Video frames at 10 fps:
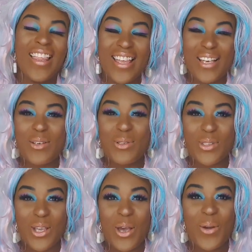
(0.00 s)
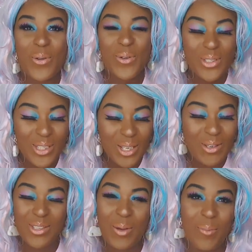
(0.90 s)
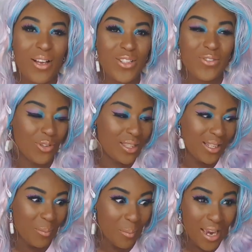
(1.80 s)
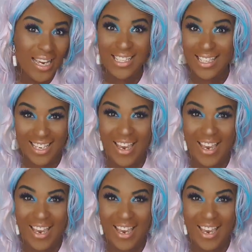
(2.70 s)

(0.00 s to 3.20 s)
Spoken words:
Thank you so, so, so much for these amazing